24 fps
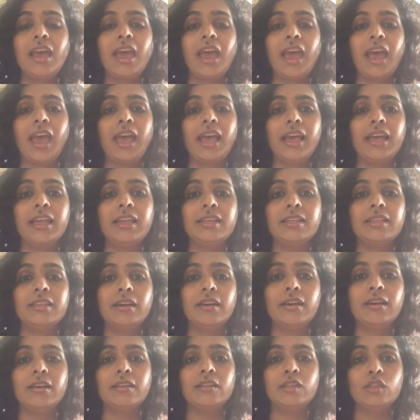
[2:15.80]
And
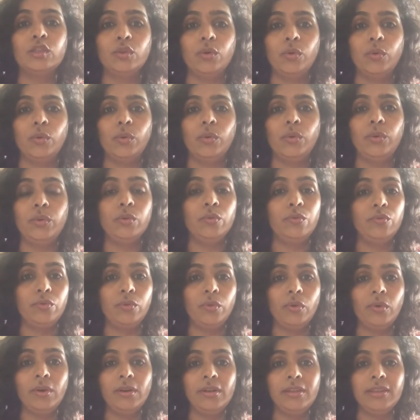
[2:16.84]
so you
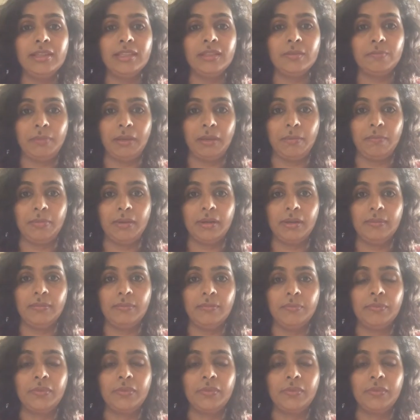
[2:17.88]
fold this paper,